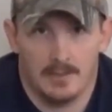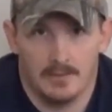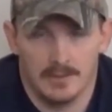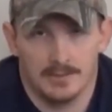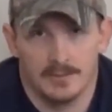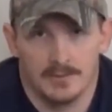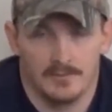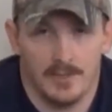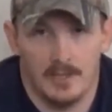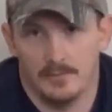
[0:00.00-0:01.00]
Grizzly
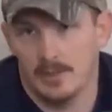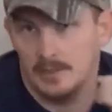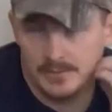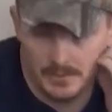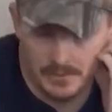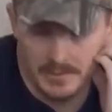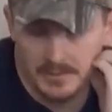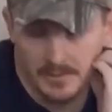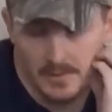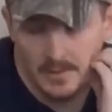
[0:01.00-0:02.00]
Survival
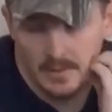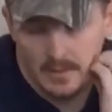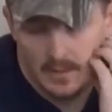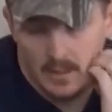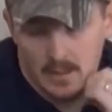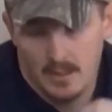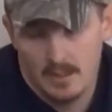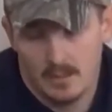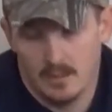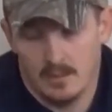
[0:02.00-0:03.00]
Outdoors.
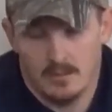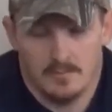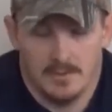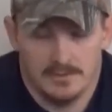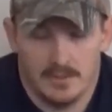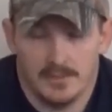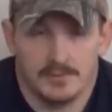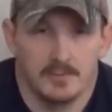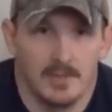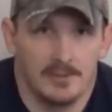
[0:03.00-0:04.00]
It's
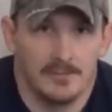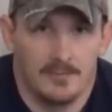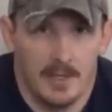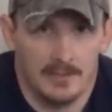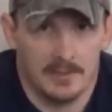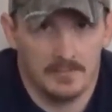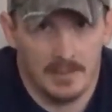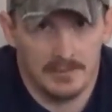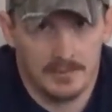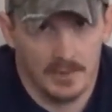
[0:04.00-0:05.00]
actually manufactured
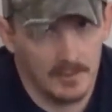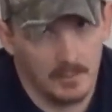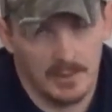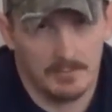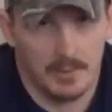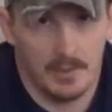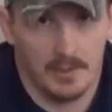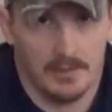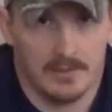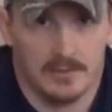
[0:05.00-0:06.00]
by Tradewinds
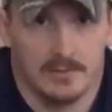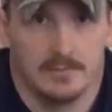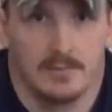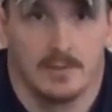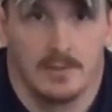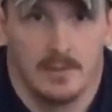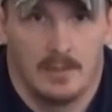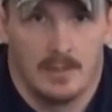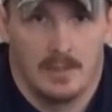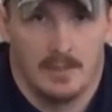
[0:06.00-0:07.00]
Products.
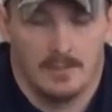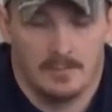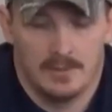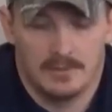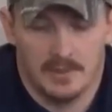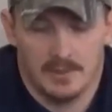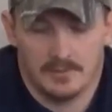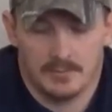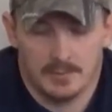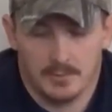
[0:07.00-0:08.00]
It
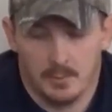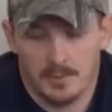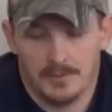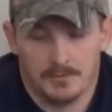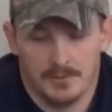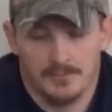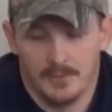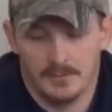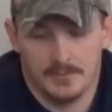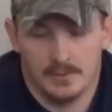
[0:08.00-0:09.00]
retails for
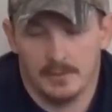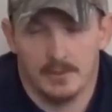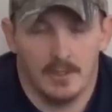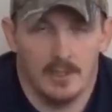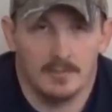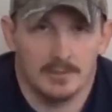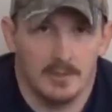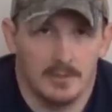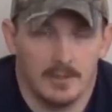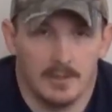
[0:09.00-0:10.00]
$23.50 on the
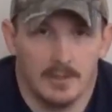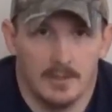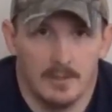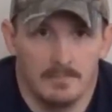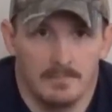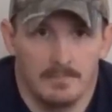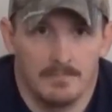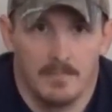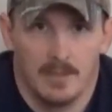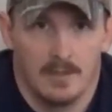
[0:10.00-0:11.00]
Amazon.com.
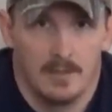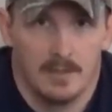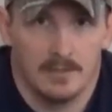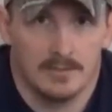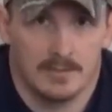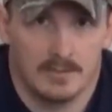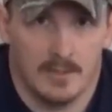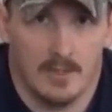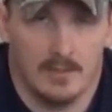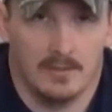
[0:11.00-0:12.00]
It's a
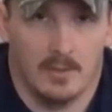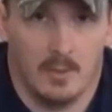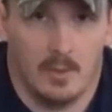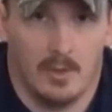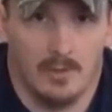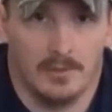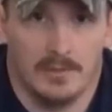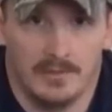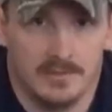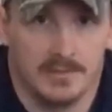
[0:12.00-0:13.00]
solid
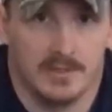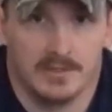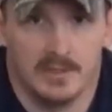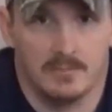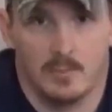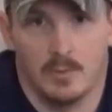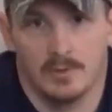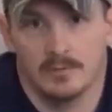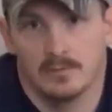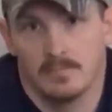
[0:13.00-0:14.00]
quality
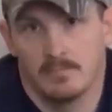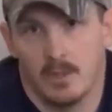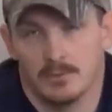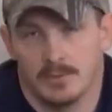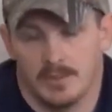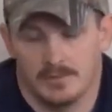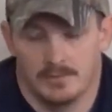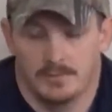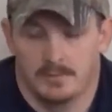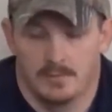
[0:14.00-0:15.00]
6-in-1
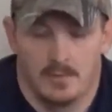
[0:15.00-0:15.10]
multi-tool.